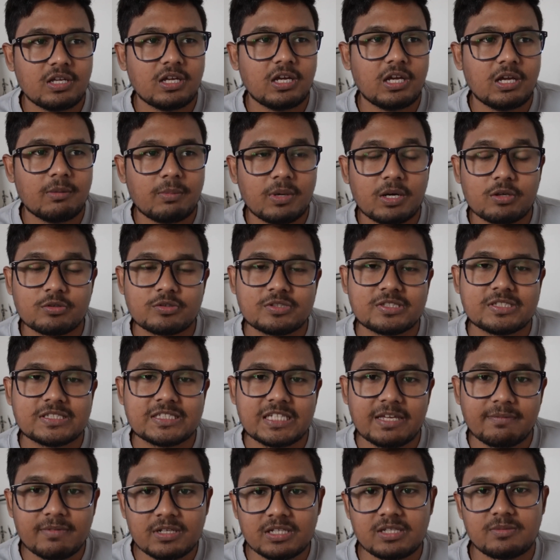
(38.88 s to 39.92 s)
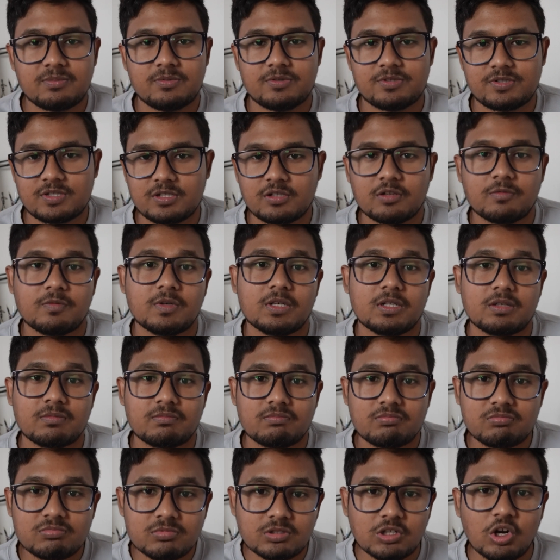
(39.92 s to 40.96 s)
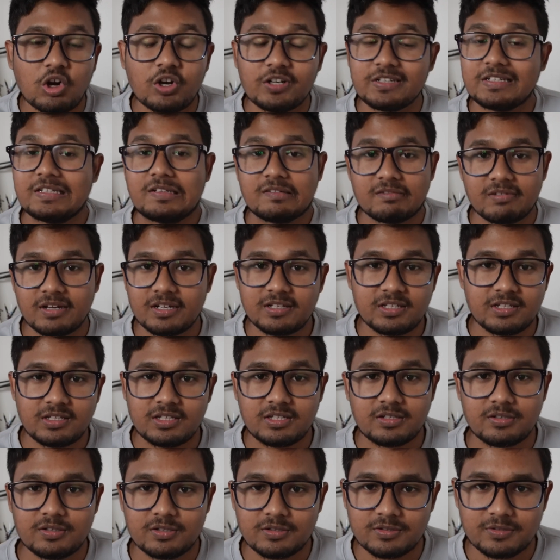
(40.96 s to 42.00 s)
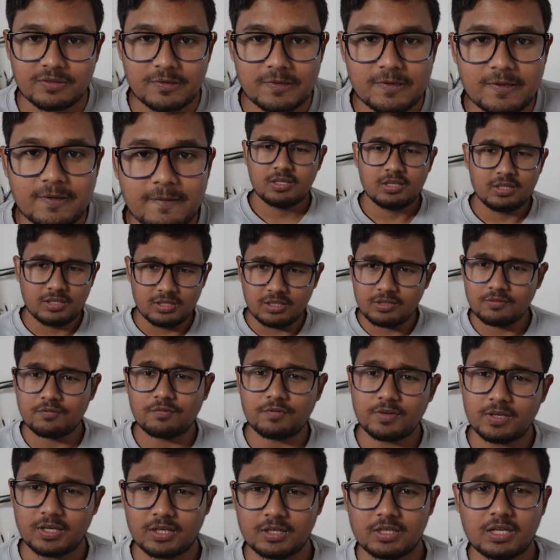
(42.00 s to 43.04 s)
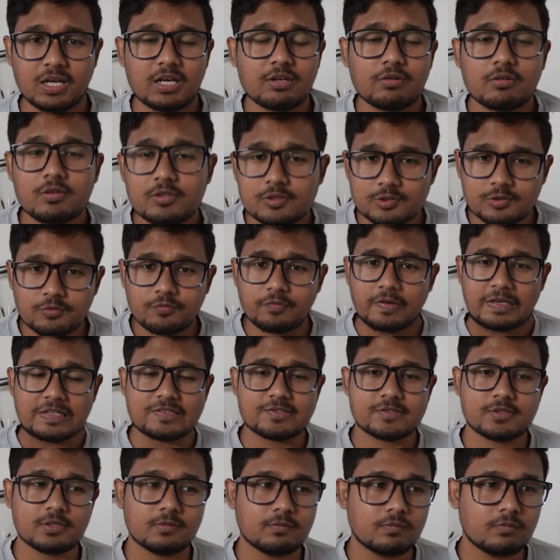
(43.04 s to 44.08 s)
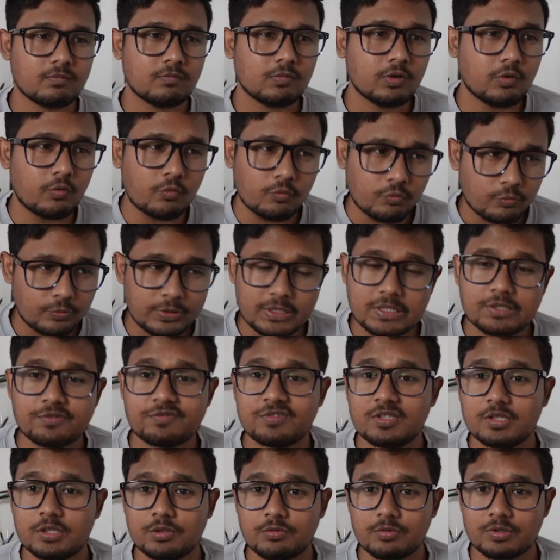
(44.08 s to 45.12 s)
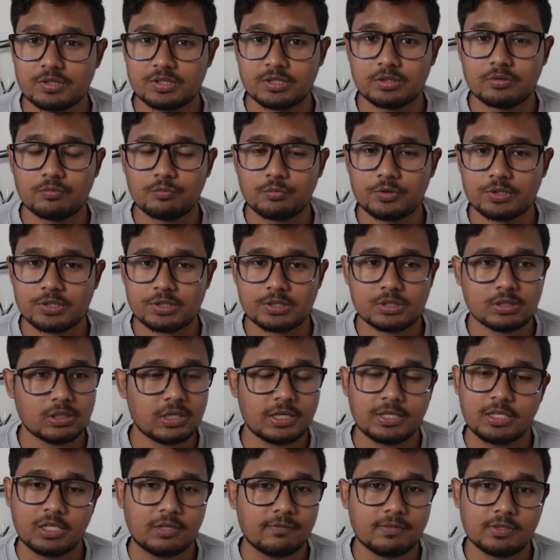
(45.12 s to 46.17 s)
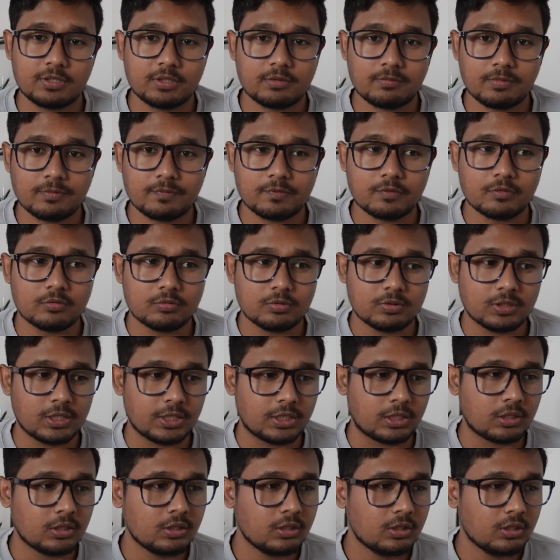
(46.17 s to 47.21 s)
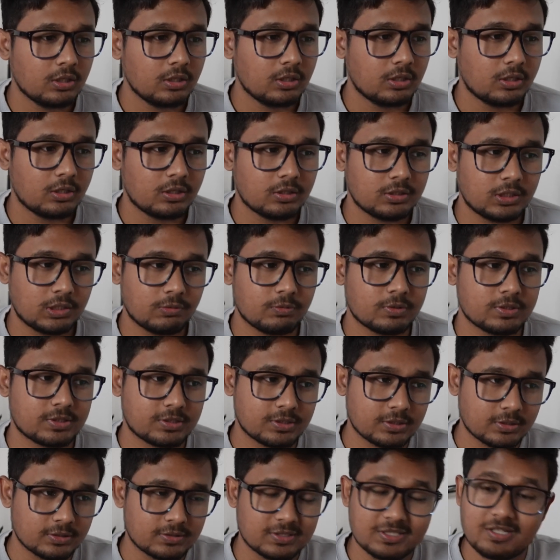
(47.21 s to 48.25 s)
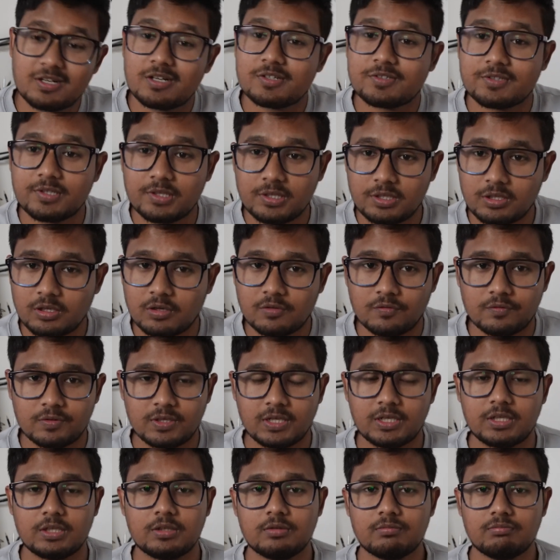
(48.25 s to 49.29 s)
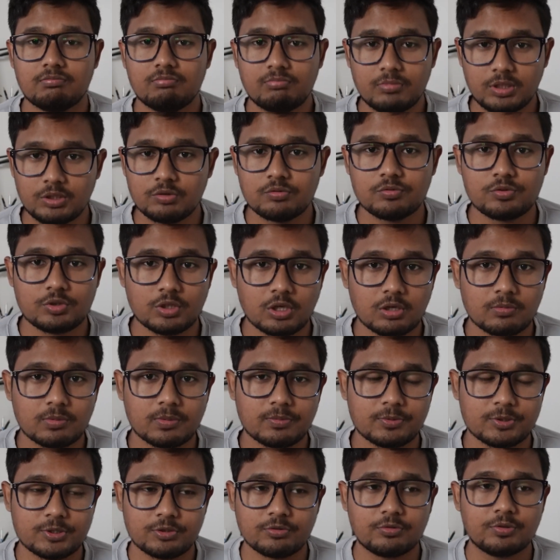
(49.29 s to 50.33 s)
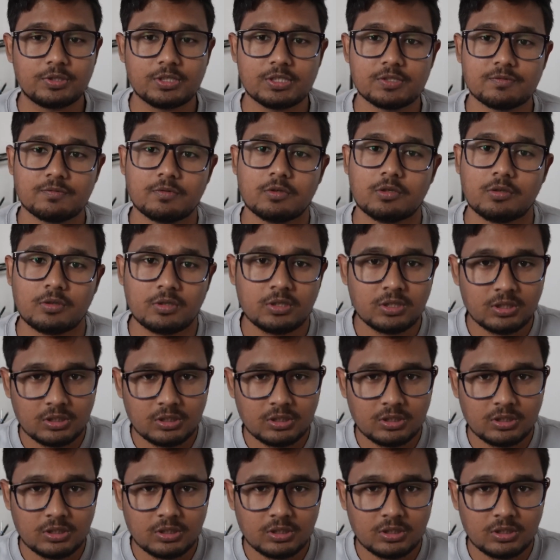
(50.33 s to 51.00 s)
about 70% of our content writing interns. In fact, I also faced some weird situation which I never did before. Like there was a scarcity of getting new job opportunities for